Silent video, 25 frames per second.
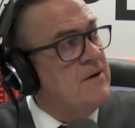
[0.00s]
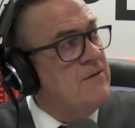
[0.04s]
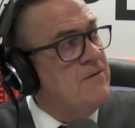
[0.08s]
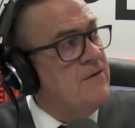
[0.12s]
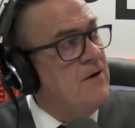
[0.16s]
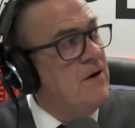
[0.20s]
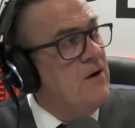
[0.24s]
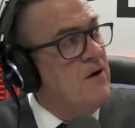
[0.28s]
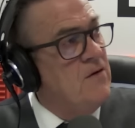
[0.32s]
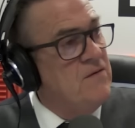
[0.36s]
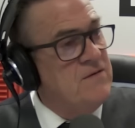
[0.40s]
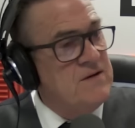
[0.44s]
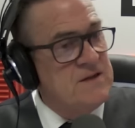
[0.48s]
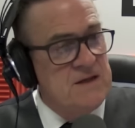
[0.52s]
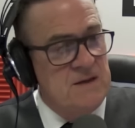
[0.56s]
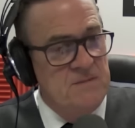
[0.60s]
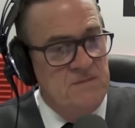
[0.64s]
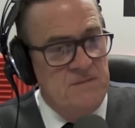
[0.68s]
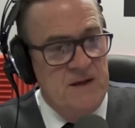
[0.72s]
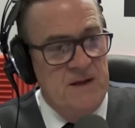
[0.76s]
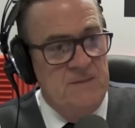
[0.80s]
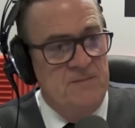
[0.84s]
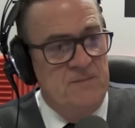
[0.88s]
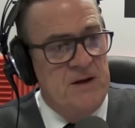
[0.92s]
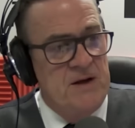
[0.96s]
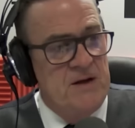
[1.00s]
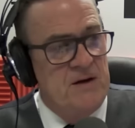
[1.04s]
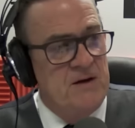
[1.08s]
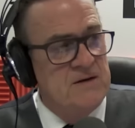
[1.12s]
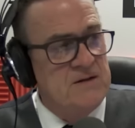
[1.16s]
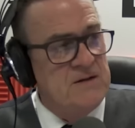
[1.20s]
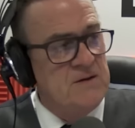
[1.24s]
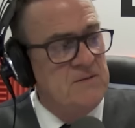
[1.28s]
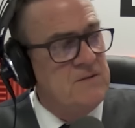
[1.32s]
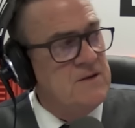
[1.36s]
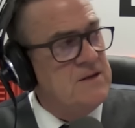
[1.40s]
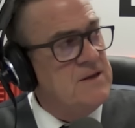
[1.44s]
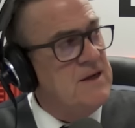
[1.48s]
involved simply
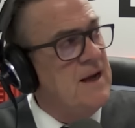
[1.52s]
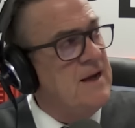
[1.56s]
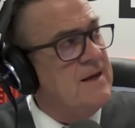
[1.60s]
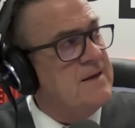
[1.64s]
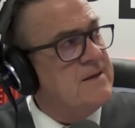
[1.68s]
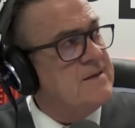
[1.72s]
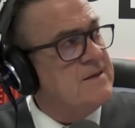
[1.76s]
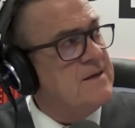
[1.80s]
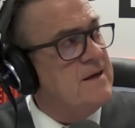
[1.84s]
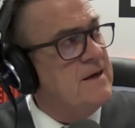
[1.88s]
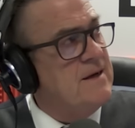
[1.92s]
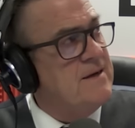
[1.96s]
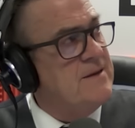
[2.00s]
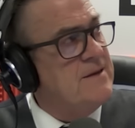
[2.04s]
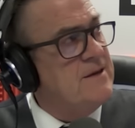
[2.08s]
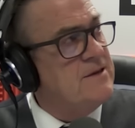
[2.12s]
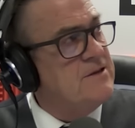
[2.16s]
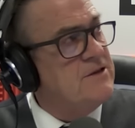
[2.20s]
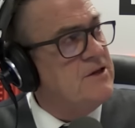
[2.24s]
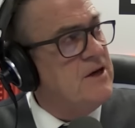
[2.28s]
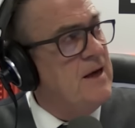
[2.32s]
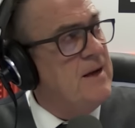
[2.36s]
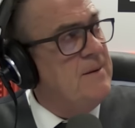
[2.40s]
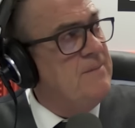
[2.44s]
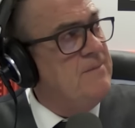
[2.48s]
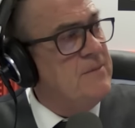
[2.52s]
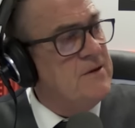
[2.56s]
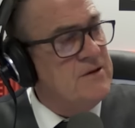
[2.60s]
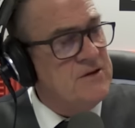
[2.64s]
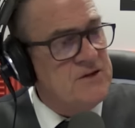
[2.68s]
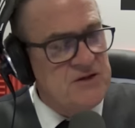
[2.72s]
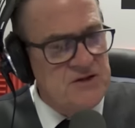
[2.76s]
because it was outside the chamber.